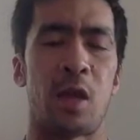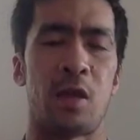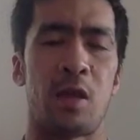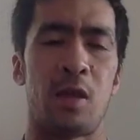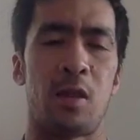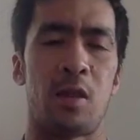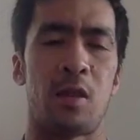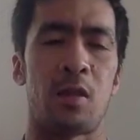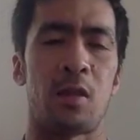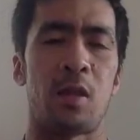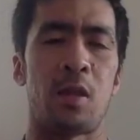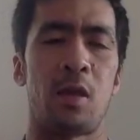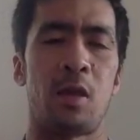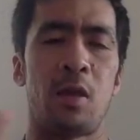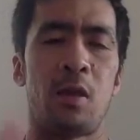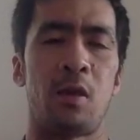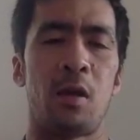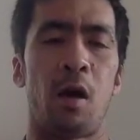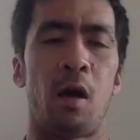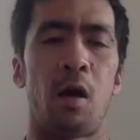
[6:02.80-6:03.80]
and
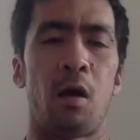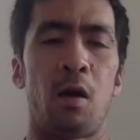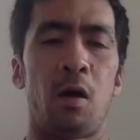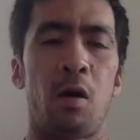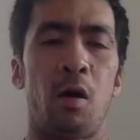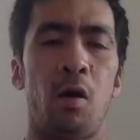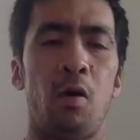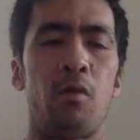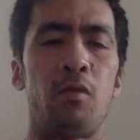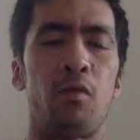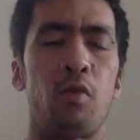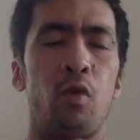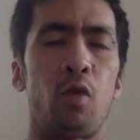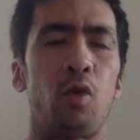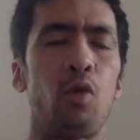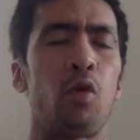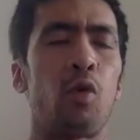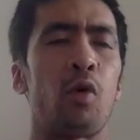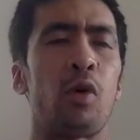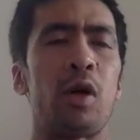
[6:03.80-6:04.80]

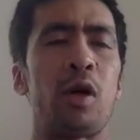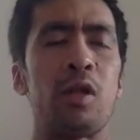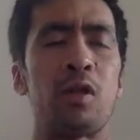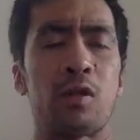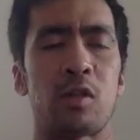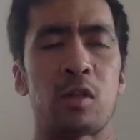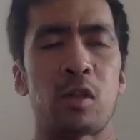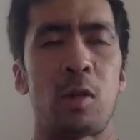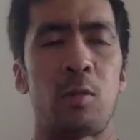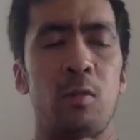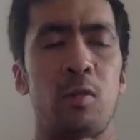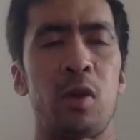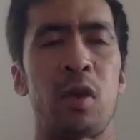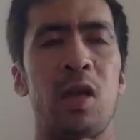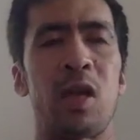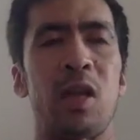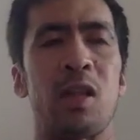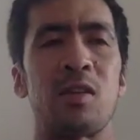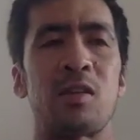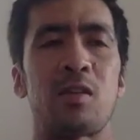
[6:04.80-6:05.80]
overall, or in
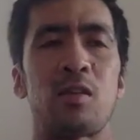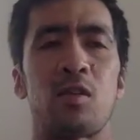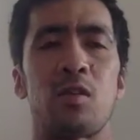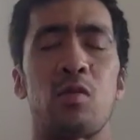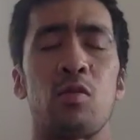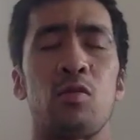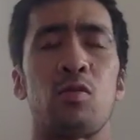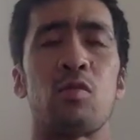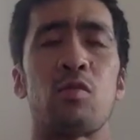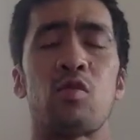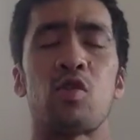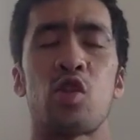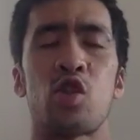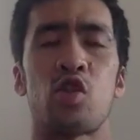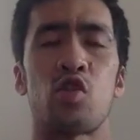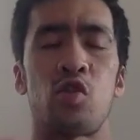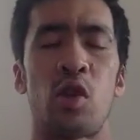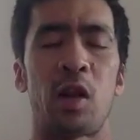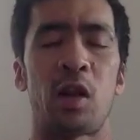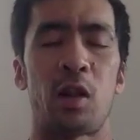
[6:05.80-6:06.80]
summary, it's to
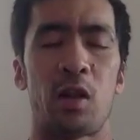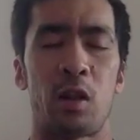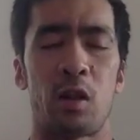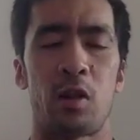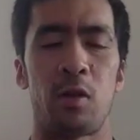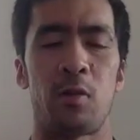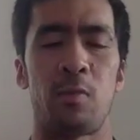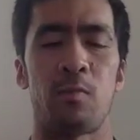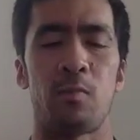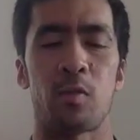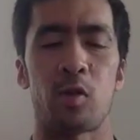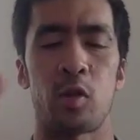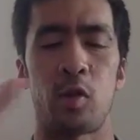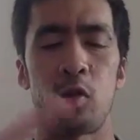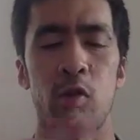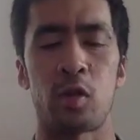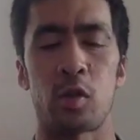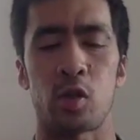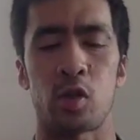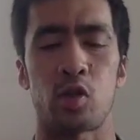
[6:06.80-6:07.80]
strengthen, to
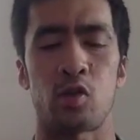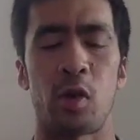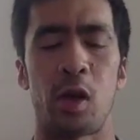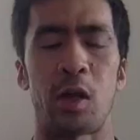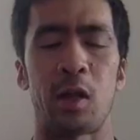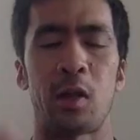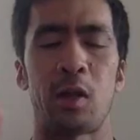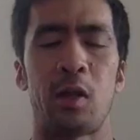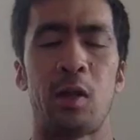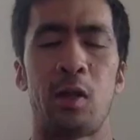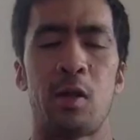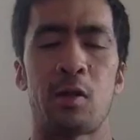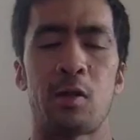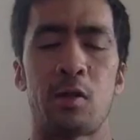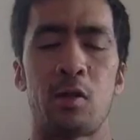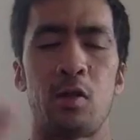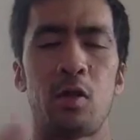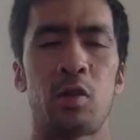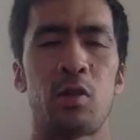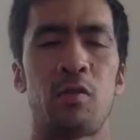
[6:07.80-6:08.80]
look at strength,
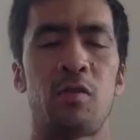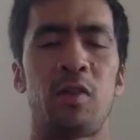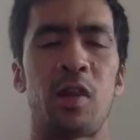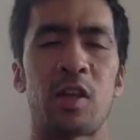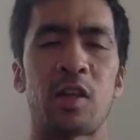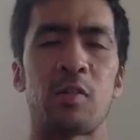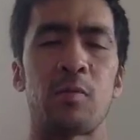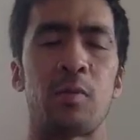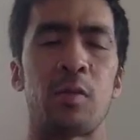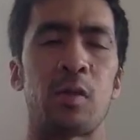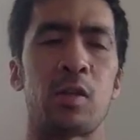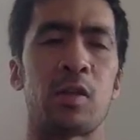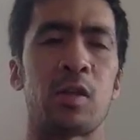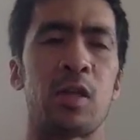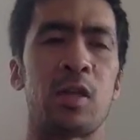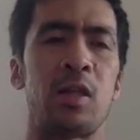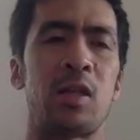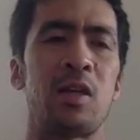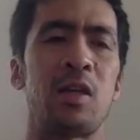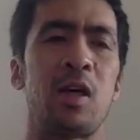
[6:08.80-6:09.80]
to look at
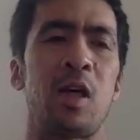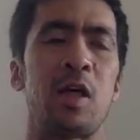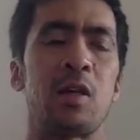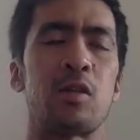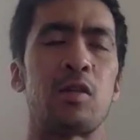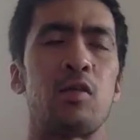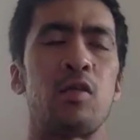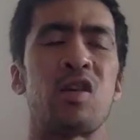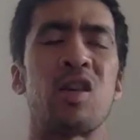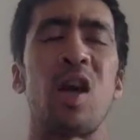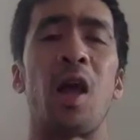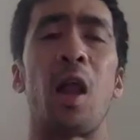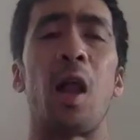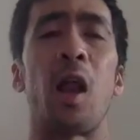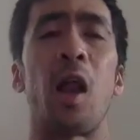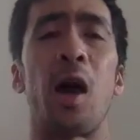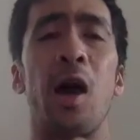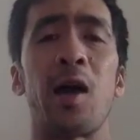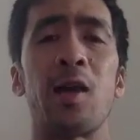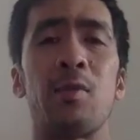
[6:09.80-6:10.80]
flexibility, and to look at
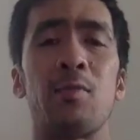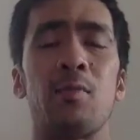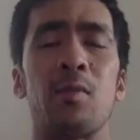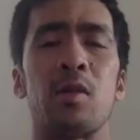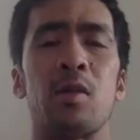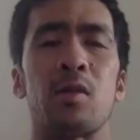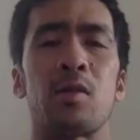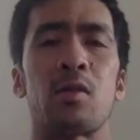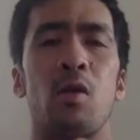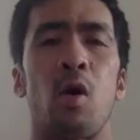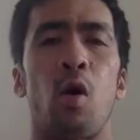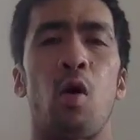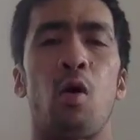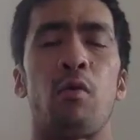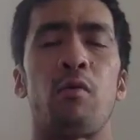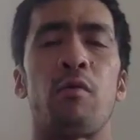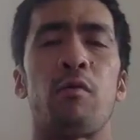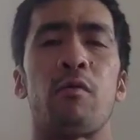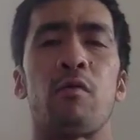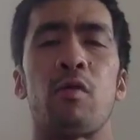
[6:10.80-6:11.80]
alignment
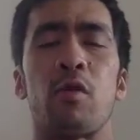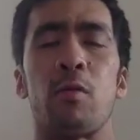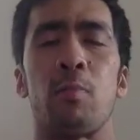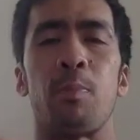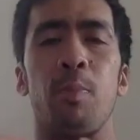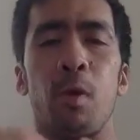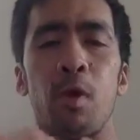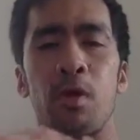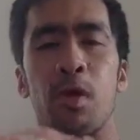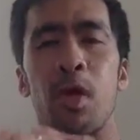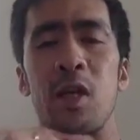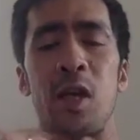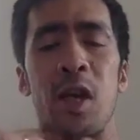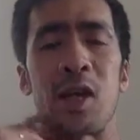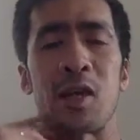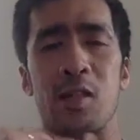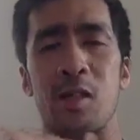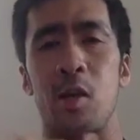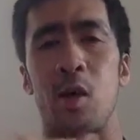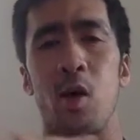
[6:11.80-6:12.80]
of the body
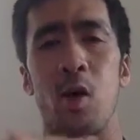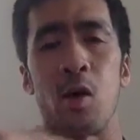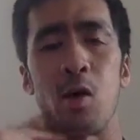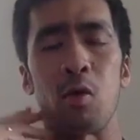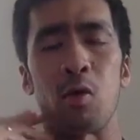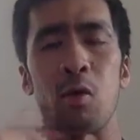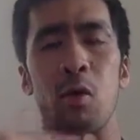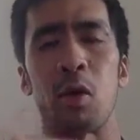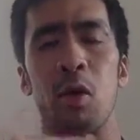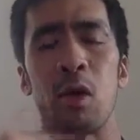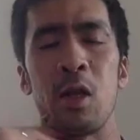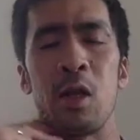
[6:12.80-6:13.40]
as a whole.